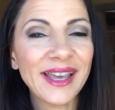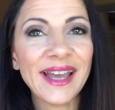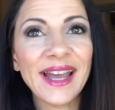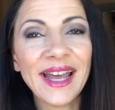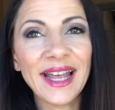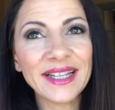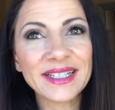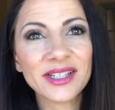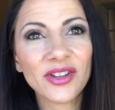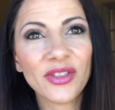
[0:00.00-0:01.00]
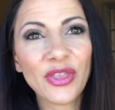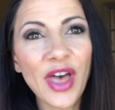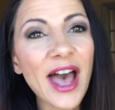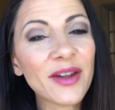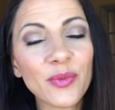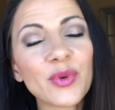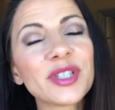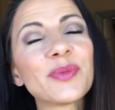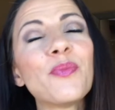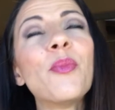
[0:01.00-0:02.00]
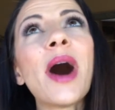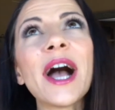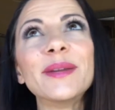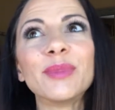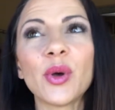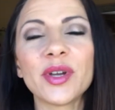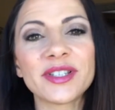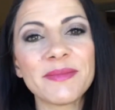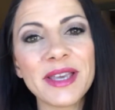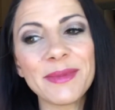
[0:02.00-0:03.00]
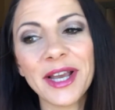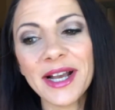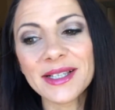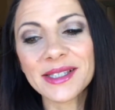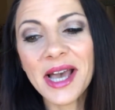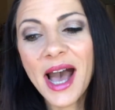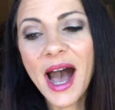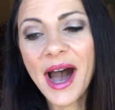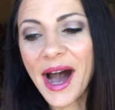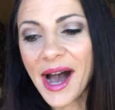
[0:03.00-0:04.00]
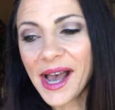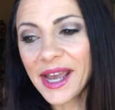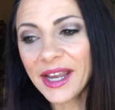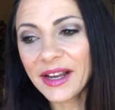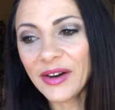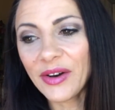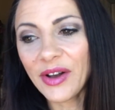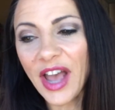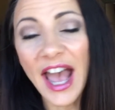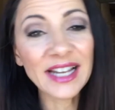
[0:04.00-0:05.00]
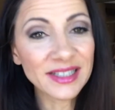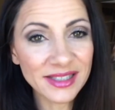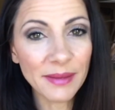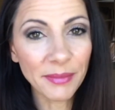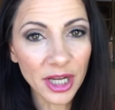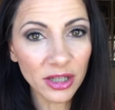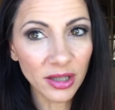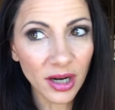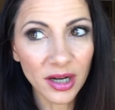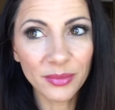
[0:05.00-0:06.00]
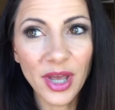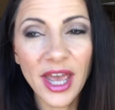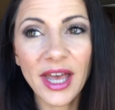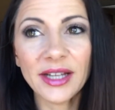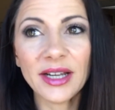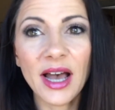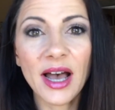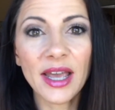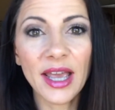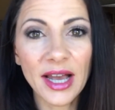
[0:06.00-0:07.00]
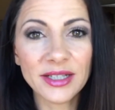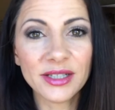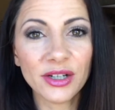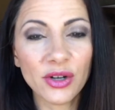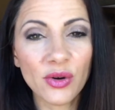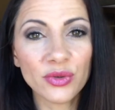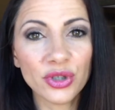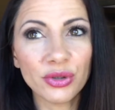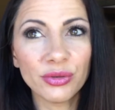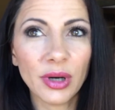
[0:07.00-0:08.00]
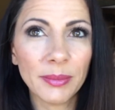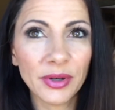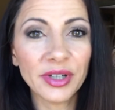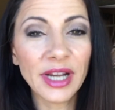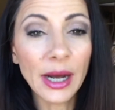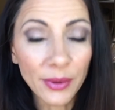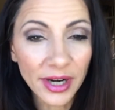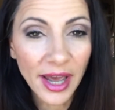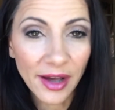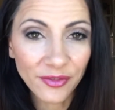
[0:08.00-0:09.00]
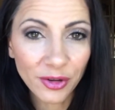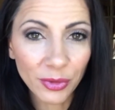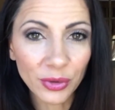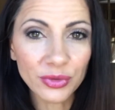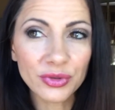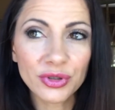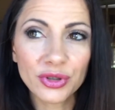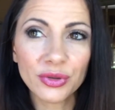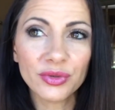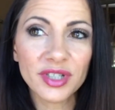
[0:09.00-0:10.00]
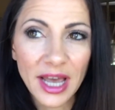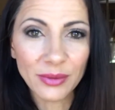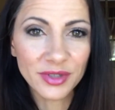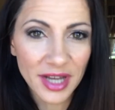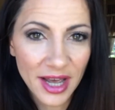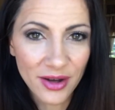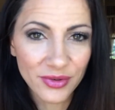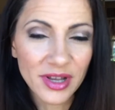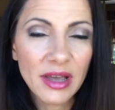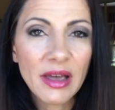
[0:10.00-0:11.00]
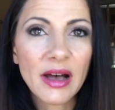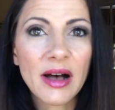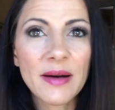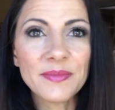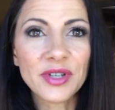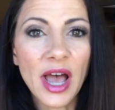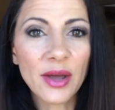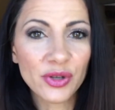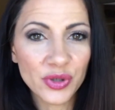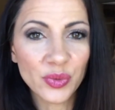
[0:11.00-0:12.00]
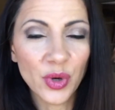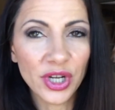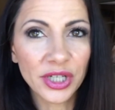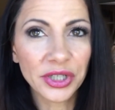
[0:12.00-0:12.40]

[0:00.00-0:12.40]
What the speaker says: And that was mind-blowing to me because I had to set my alarm and I had to go do about an hour and a half commute to downtown. I used to work in an